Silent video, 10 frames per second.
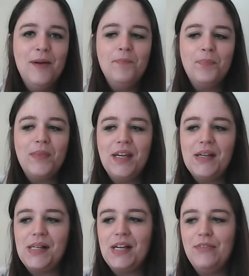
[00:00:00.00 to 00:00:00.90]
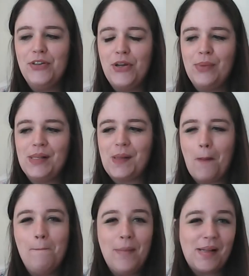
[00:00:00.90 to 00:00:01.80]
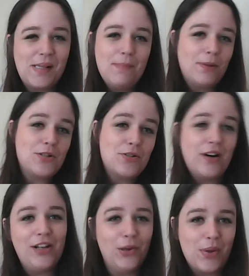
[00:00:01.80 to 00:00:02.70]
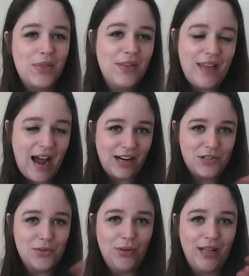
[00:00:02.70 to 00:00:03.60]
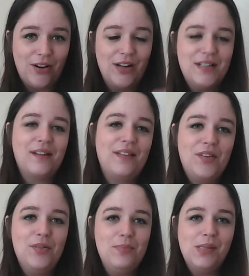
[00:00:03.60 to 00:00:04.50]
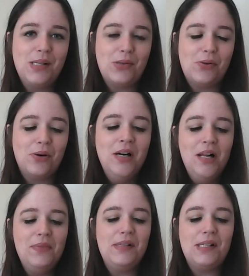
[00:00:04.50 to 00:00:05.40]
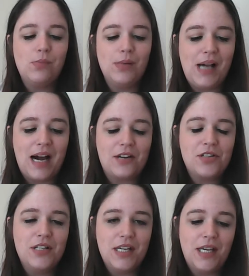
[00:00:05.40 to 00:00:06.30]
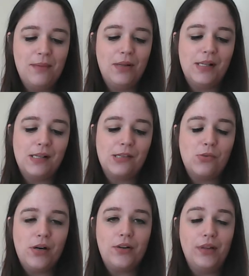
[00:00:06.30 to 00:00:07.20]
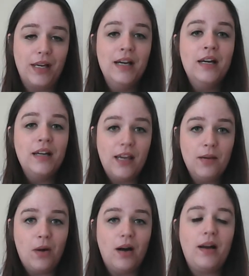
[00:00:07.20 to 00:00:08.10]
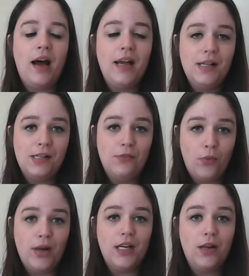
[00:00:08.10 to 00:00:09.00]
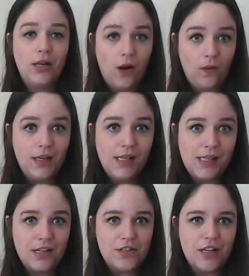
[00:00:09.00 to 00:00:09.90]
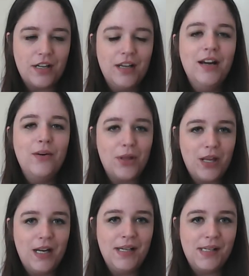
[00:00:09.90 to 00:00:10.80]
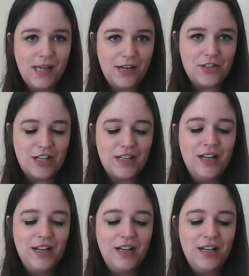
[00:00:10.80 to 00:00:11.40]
is even though it's a messy portrayal within the actual context of the musical, this is what's actually taking place historically. King Mongkut is avoiding colonization within his nation